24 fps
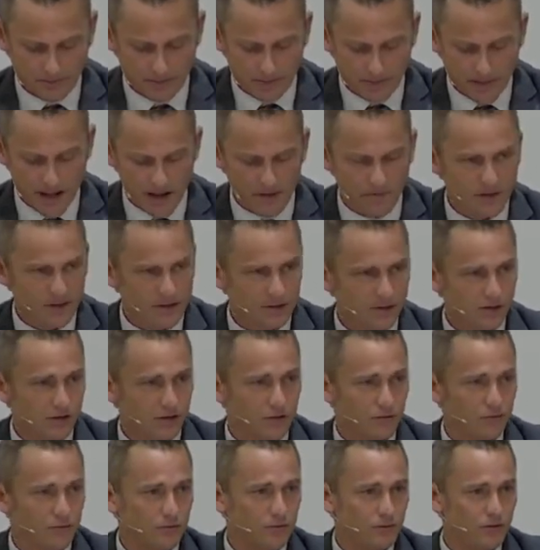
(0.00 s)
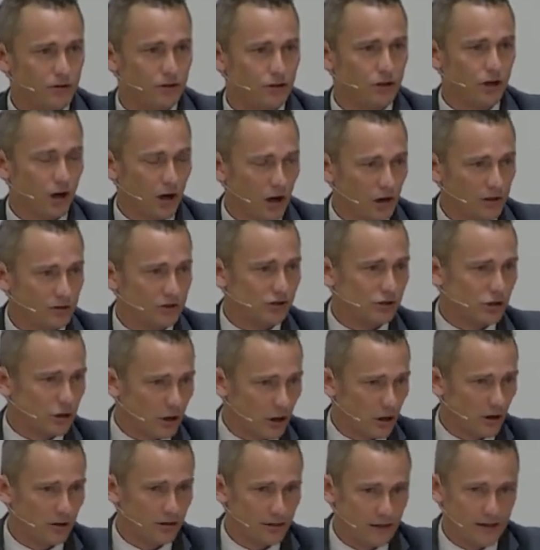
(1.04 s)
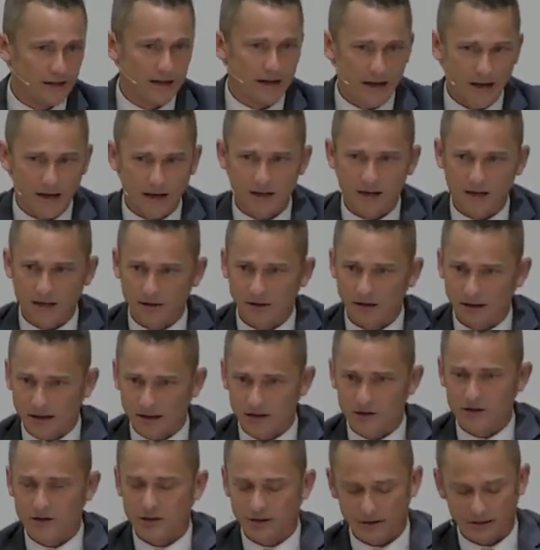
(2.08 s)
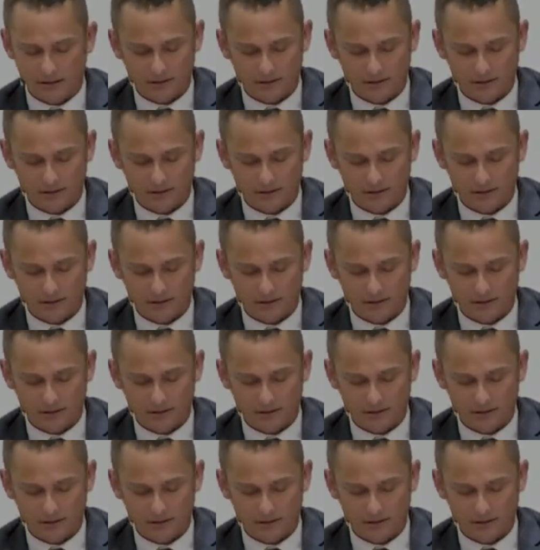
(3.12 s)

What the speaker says: evidence of God's calling and election.